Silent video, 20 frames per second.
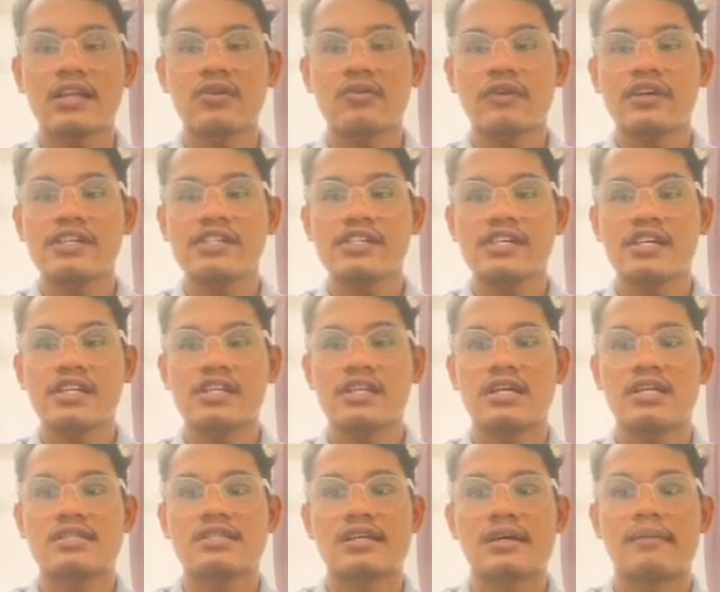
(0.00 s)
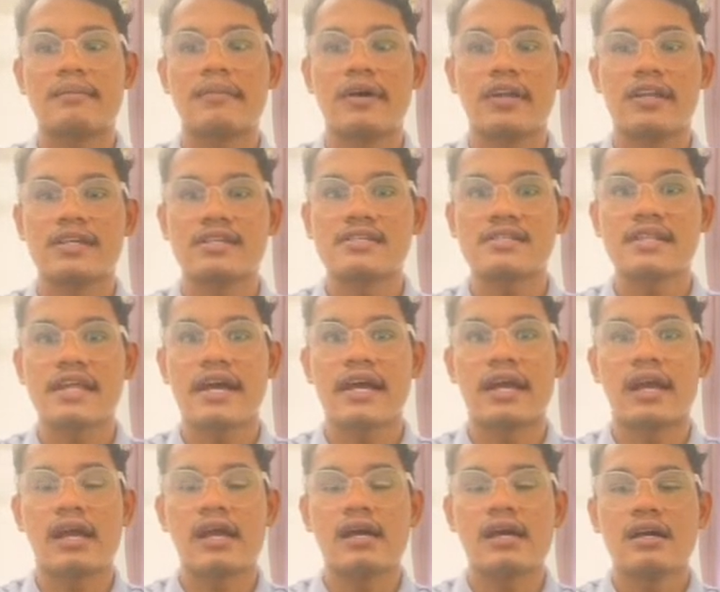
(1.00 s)
question is about the stack.
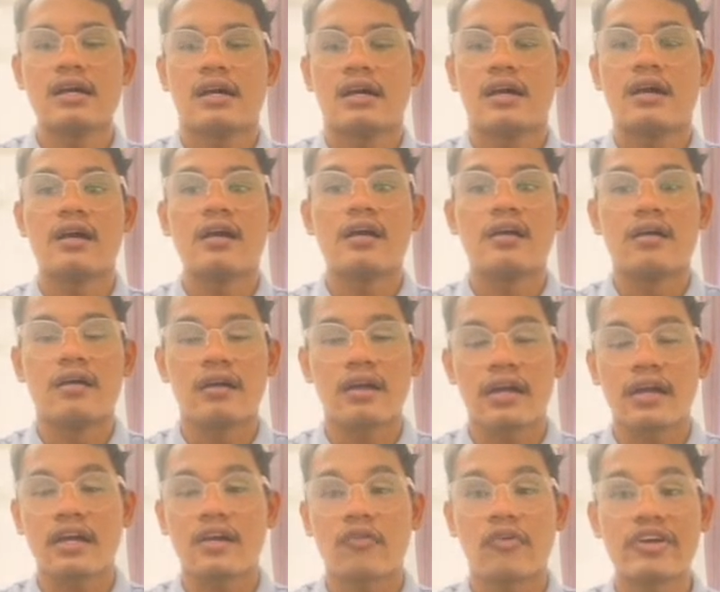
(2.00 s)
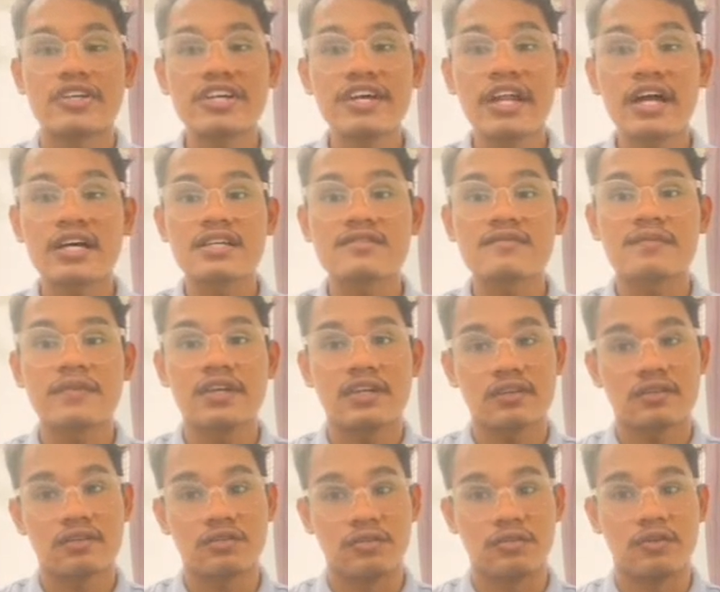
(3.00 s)
Okay, question asks me
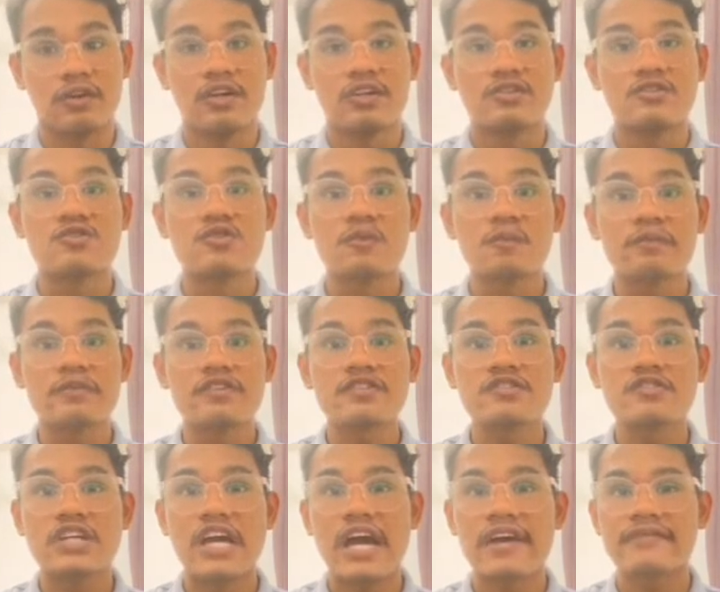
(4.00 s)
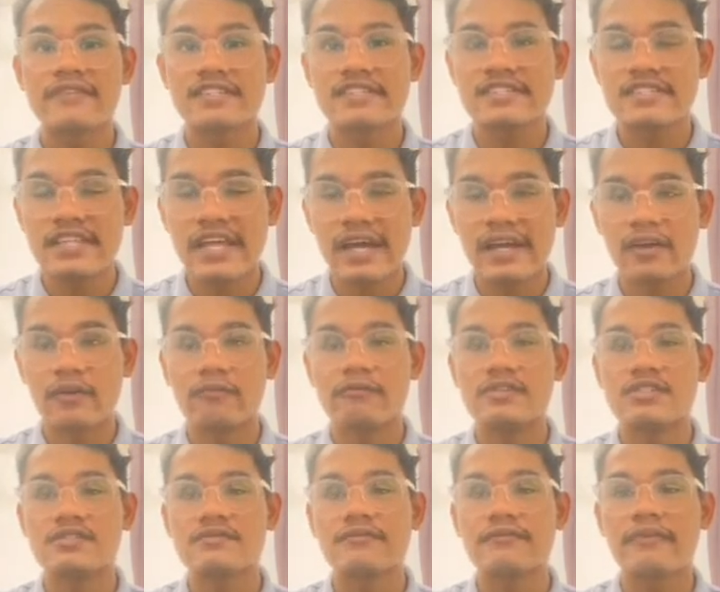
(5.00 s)
to suppose you have a stack
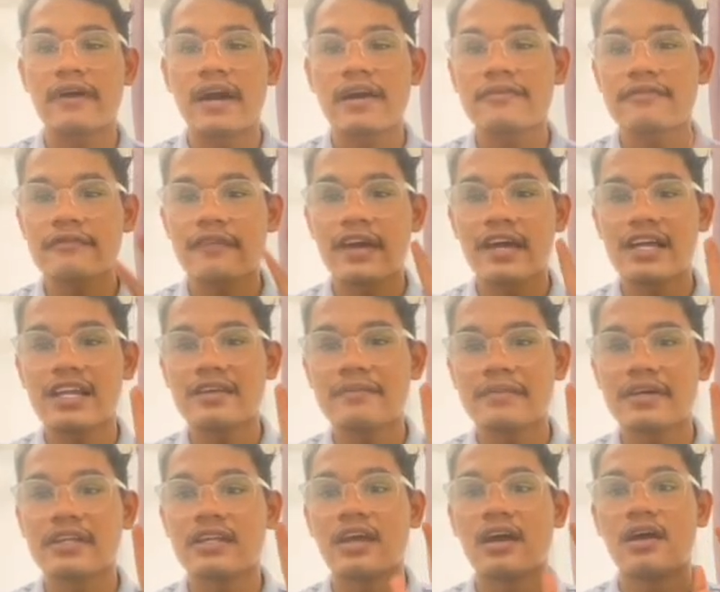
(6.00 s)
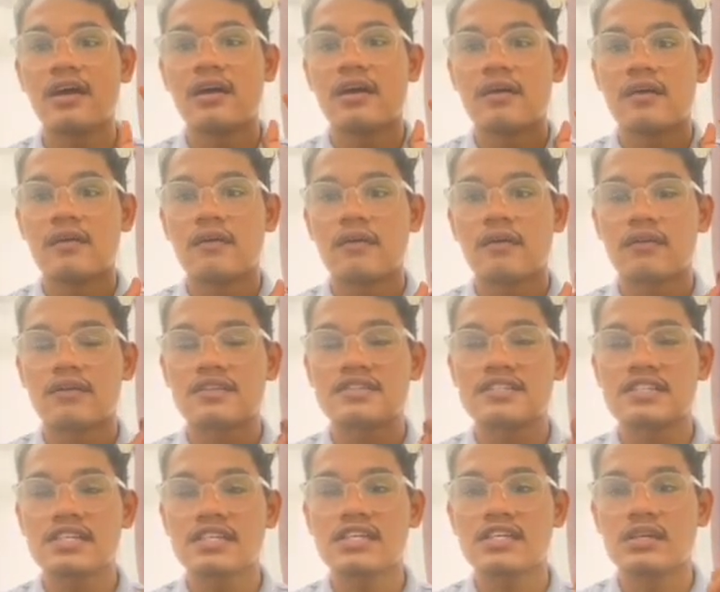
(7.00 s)
with 5 elements.
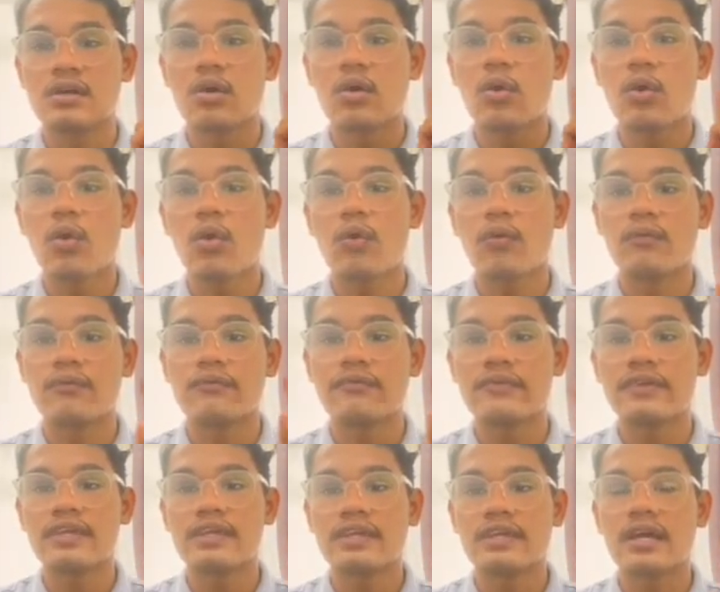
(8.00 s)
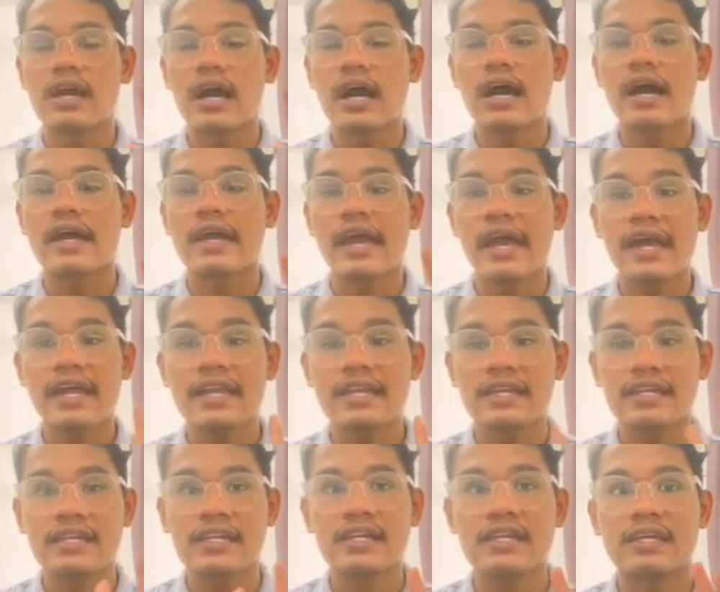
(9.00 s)
C, O, V, I,
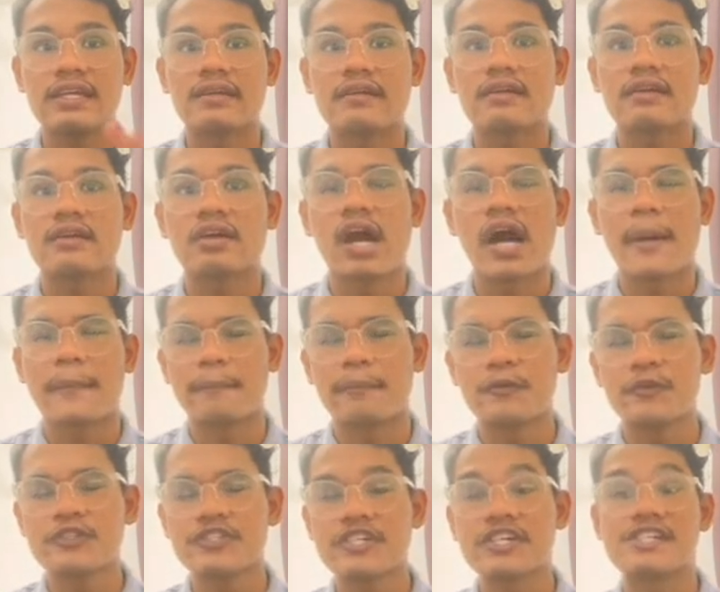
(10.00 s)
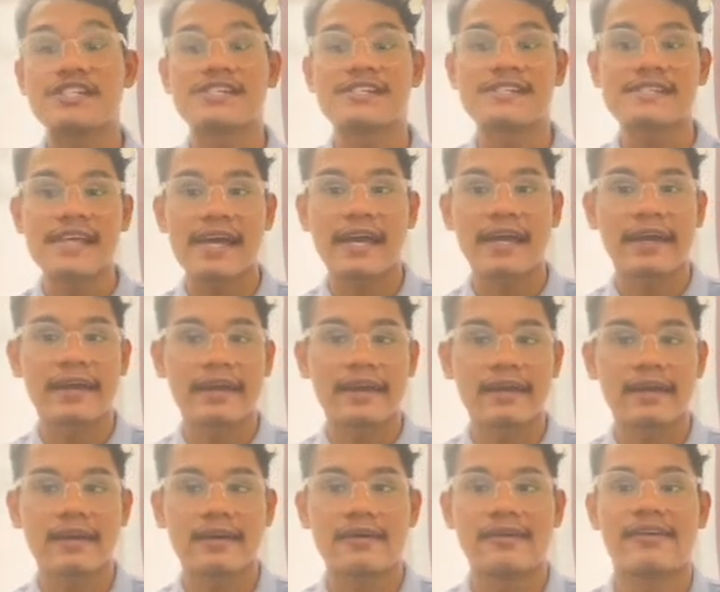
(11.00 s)
and D are pushed in a stack.
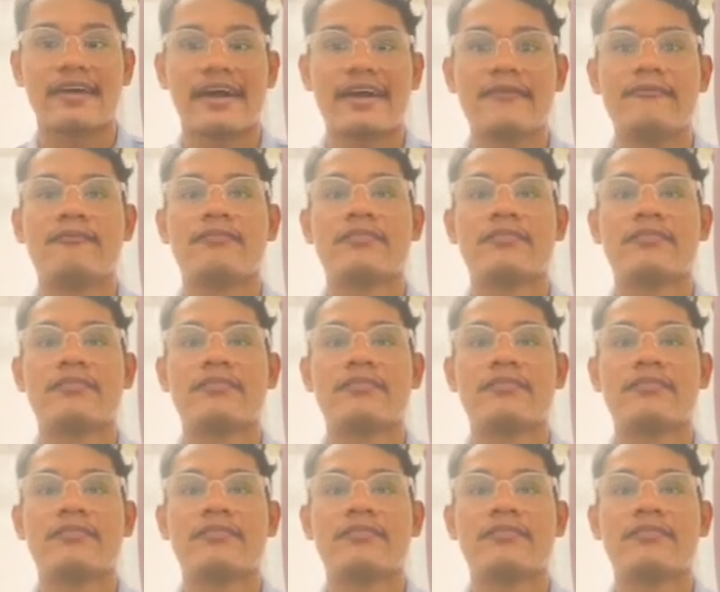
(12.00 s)
Alright.